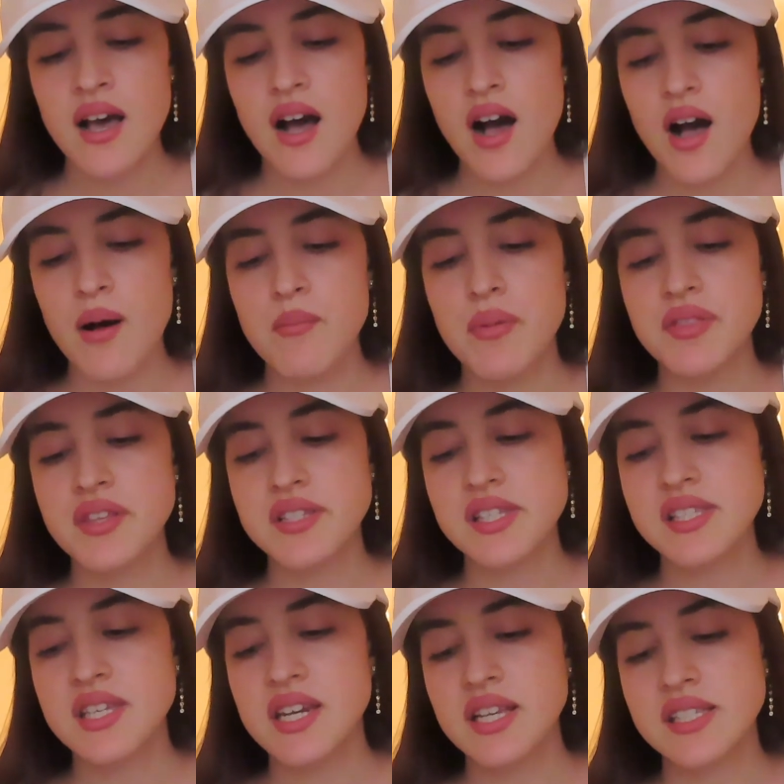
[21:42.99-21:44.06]
But this
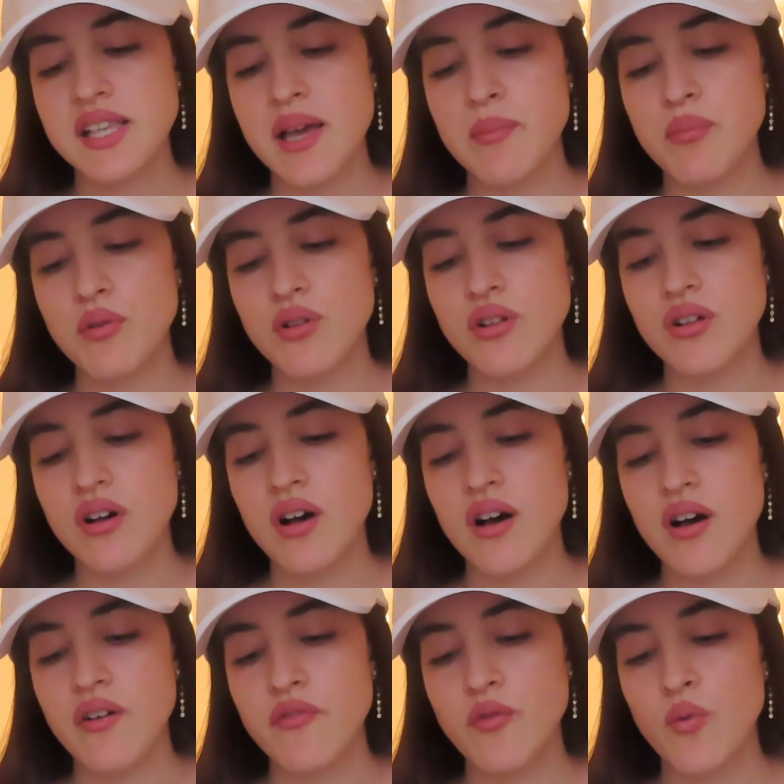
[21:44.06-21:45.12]
is an example
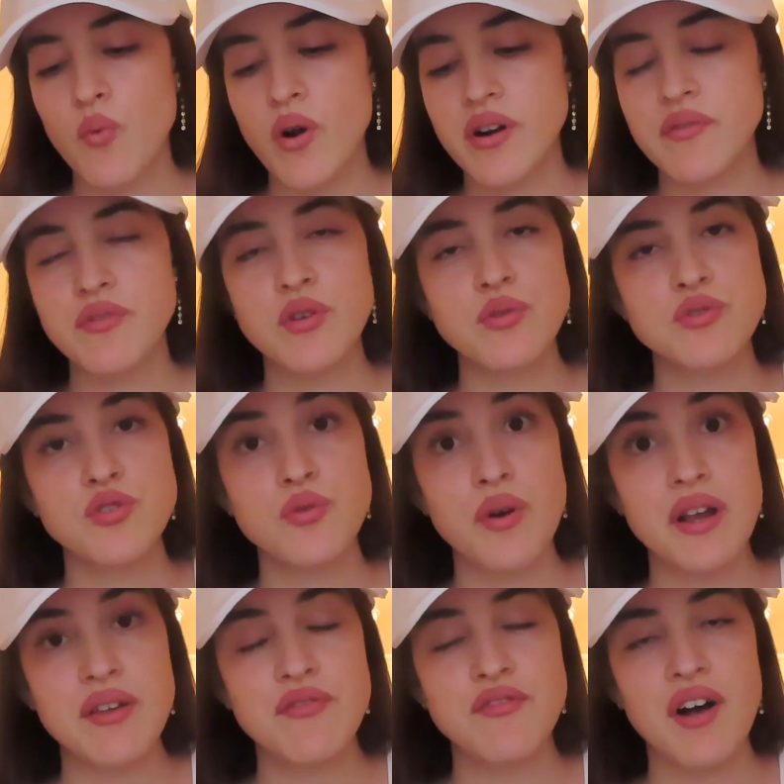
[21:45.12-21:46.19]
of one of those
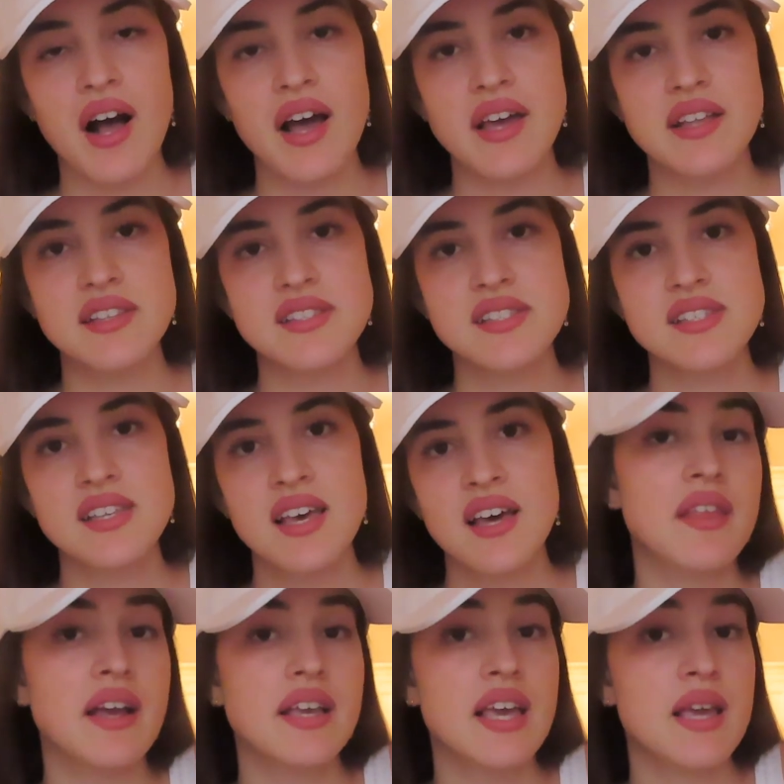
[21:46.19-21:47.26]
great finds
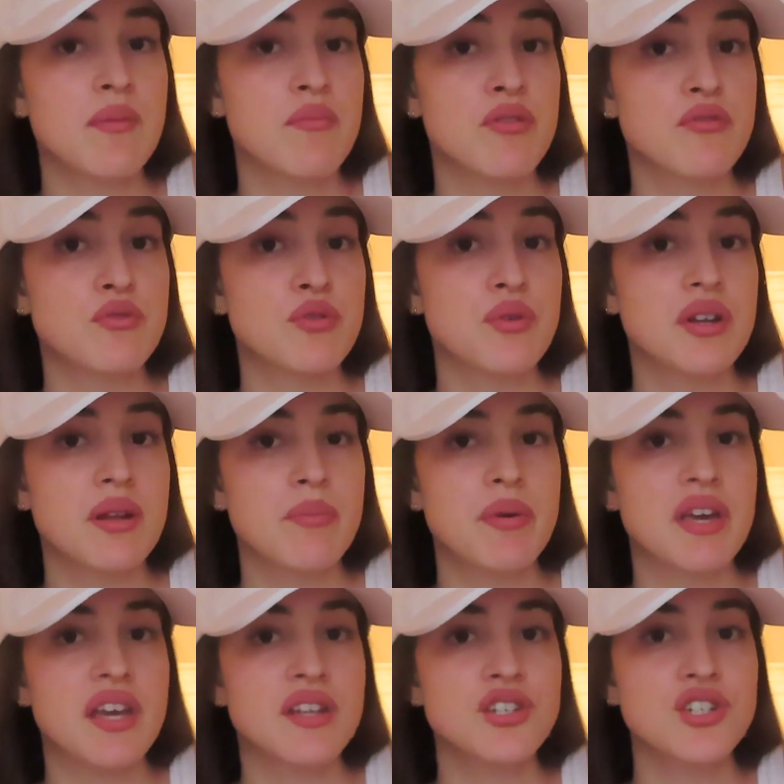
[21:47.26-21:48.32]
that came through in a
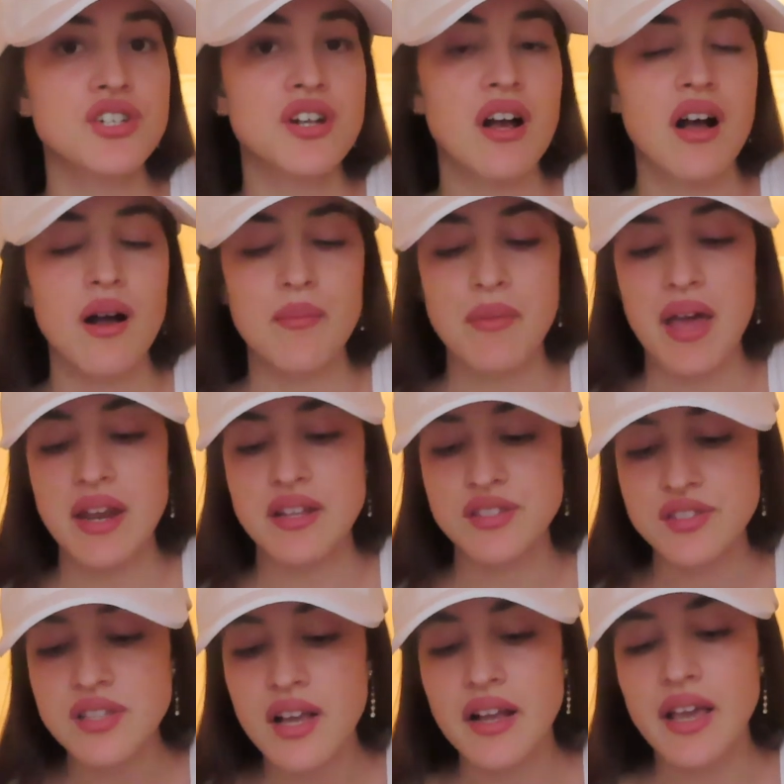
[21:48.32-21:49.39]
pinch. And
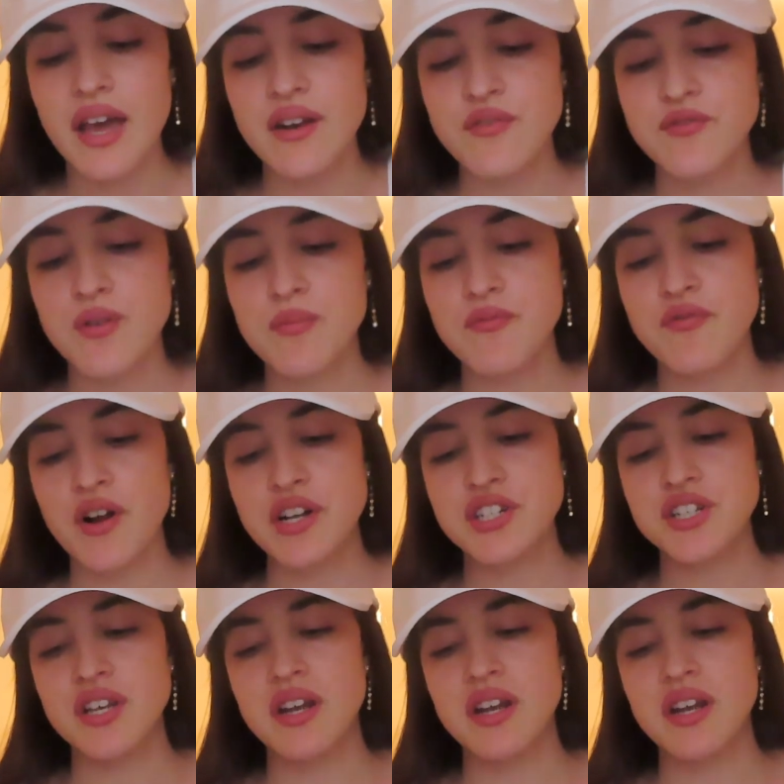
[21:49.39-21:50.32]
it's, again, from French